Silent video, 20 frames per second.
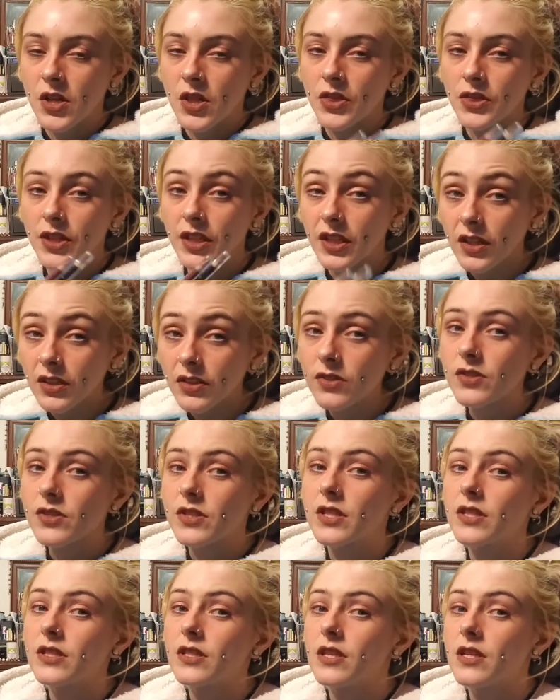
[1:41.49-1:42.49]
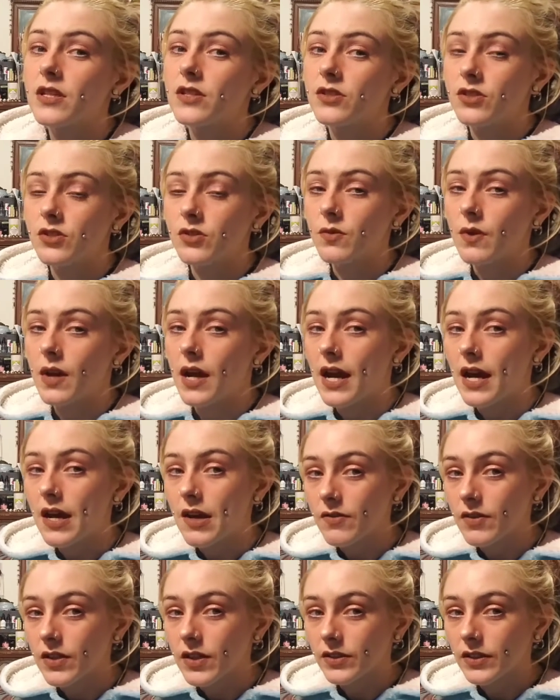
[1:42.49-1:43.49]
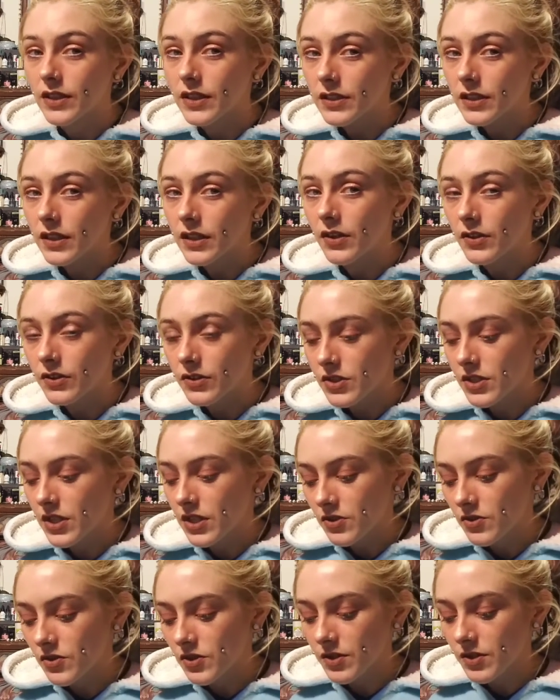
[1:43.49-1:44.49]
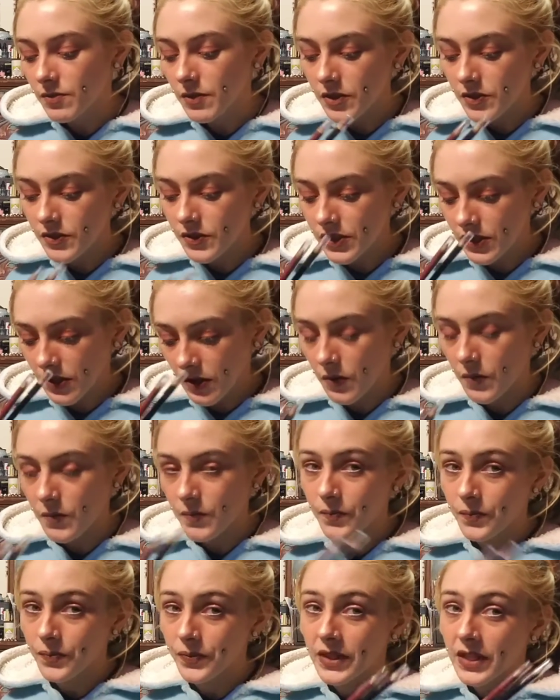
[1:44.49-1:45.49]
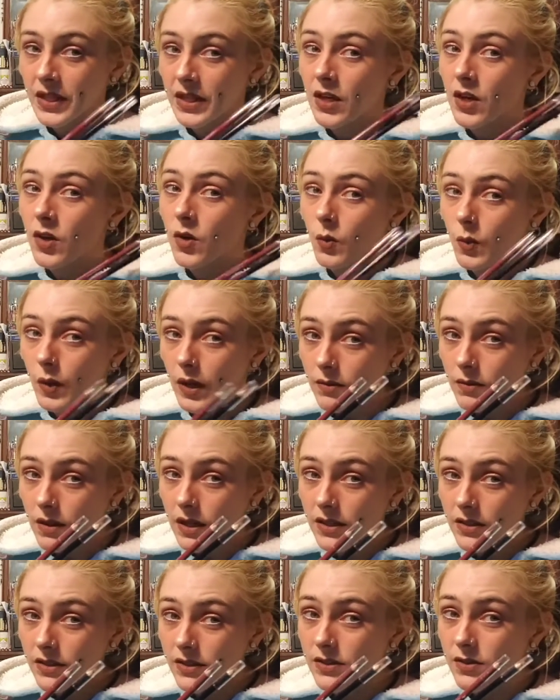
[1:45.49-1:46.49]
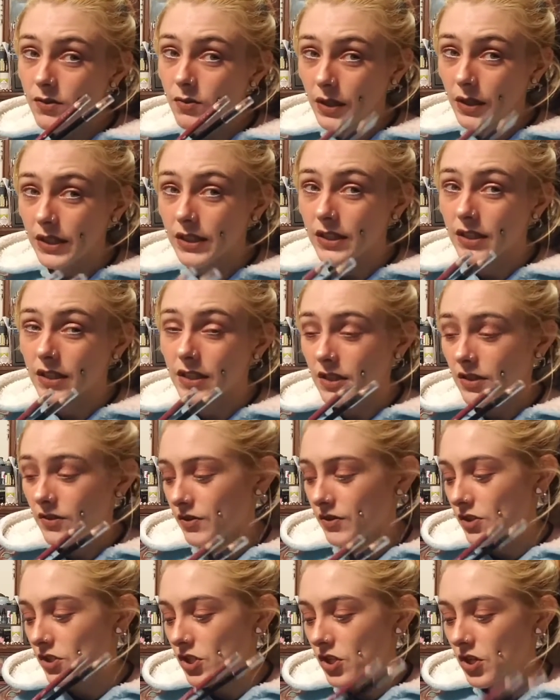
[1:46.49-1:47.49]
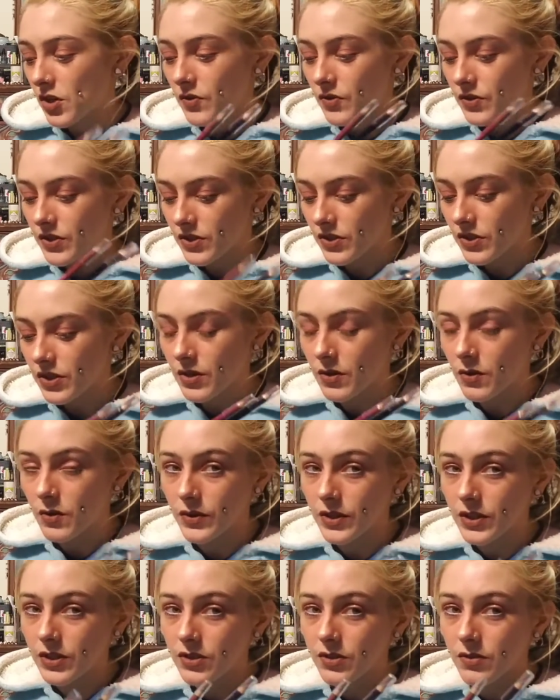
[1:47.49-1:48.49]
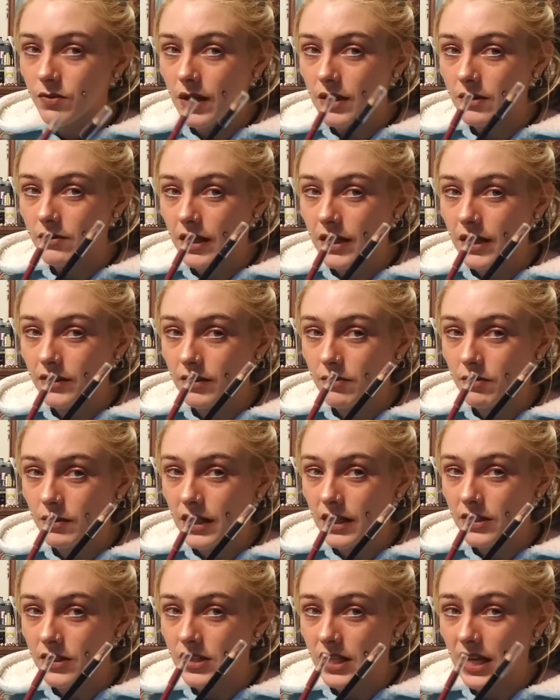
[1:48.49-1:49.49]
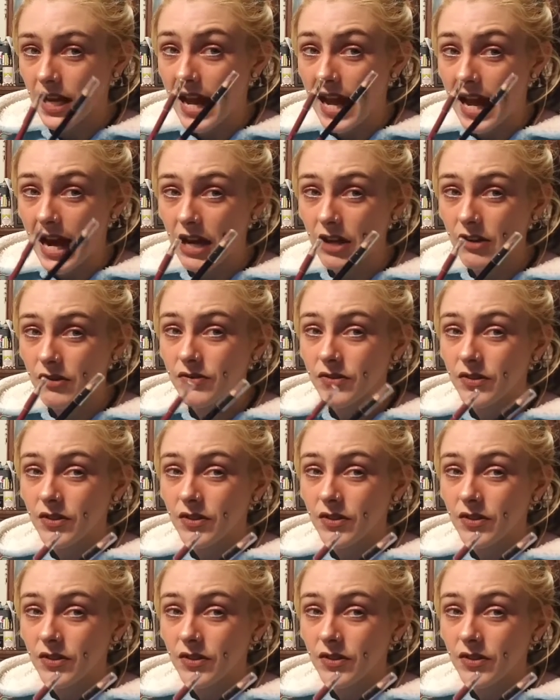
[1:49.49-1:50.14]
the colors that they do have are, like, the colors I use the most. So, Wet n Wild is the winner of this show. These are the only two Wet n Wild lip liners I have.